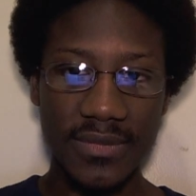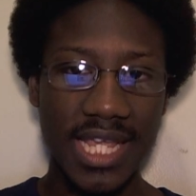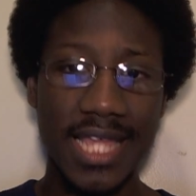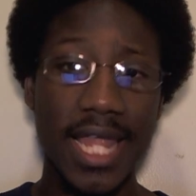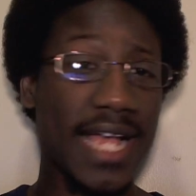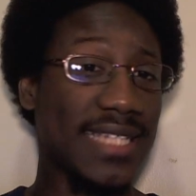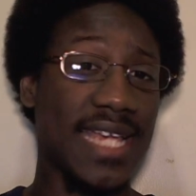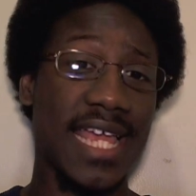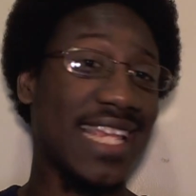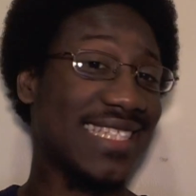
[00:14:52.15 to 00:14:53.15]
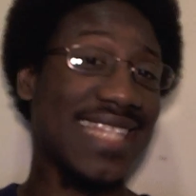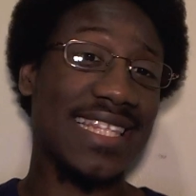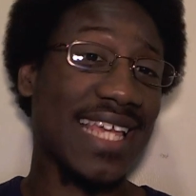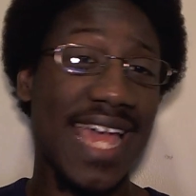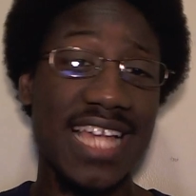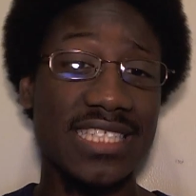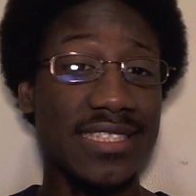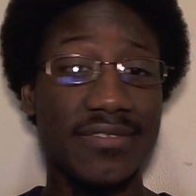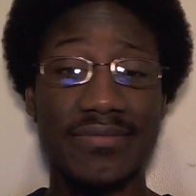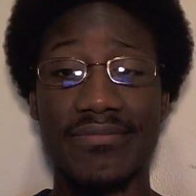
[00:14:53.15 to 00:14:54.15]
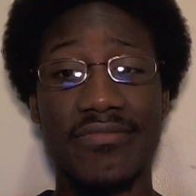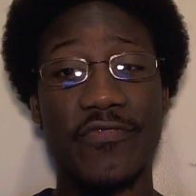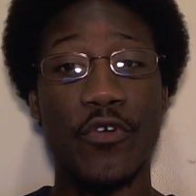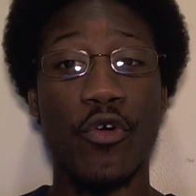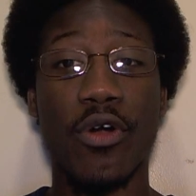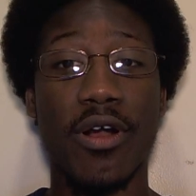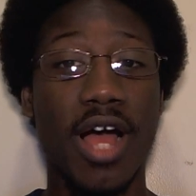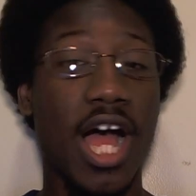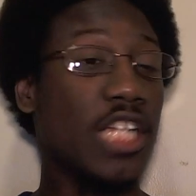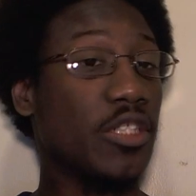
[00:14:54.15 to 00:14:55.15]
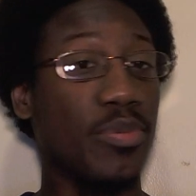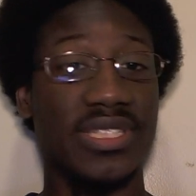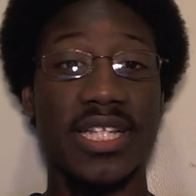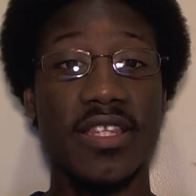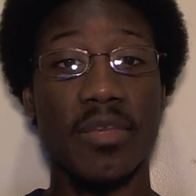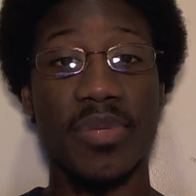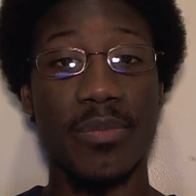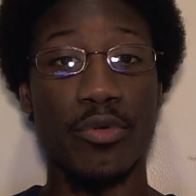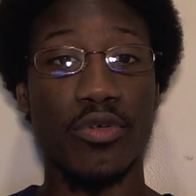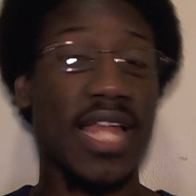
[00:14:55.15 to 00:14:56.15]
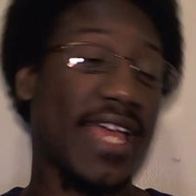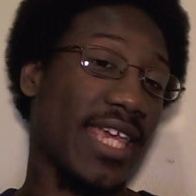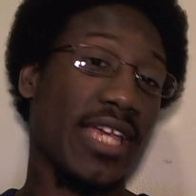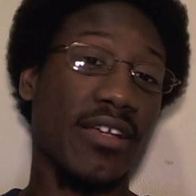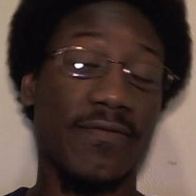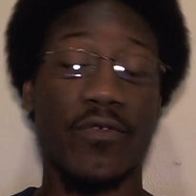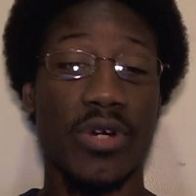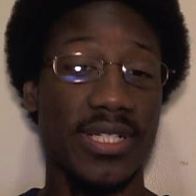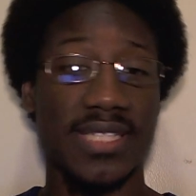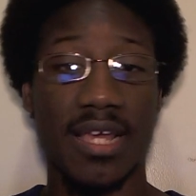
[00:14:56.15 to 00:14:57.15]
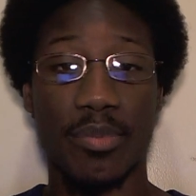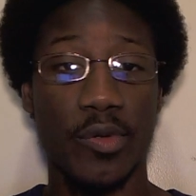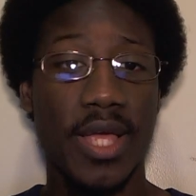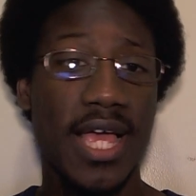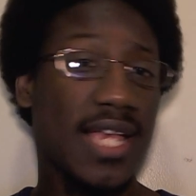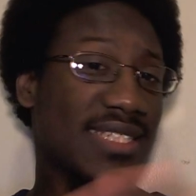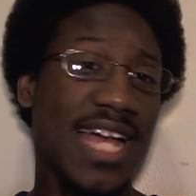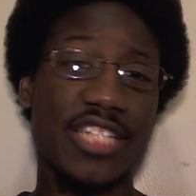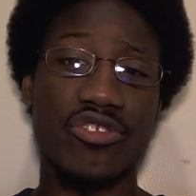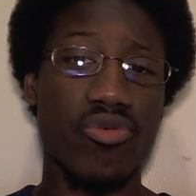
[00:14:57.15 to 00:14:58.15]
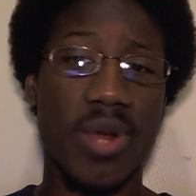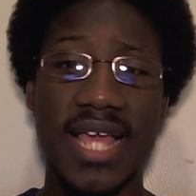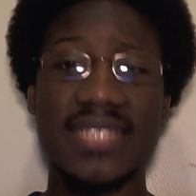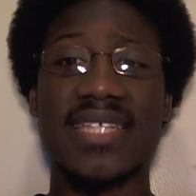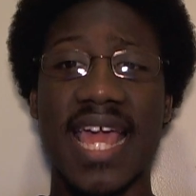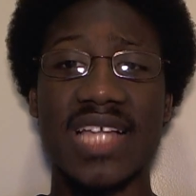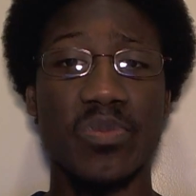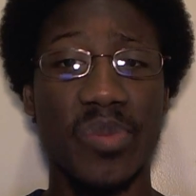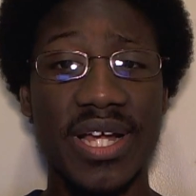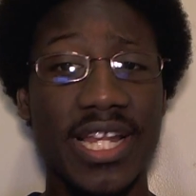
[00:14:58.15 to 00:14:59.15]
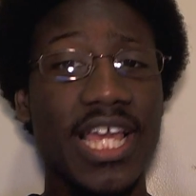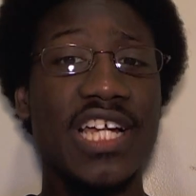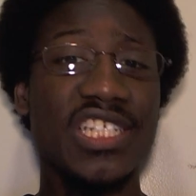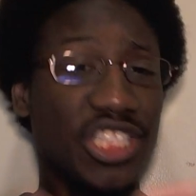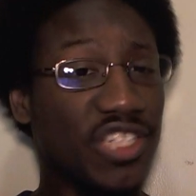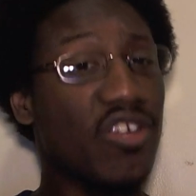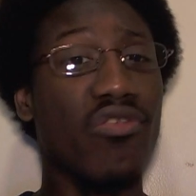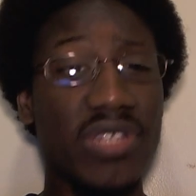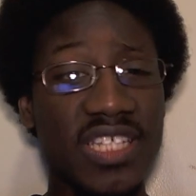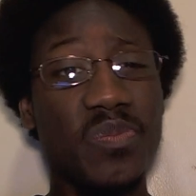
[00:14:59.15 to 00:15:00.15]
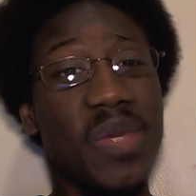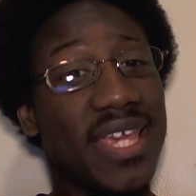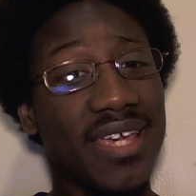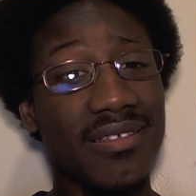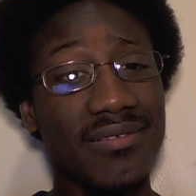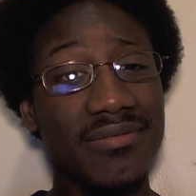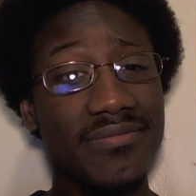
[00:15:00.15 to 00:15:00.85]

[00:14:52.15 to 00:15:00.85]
And like I said, it's not the case for 100% of the people, like Giga, for example. It's not true in his case, but generally speaking,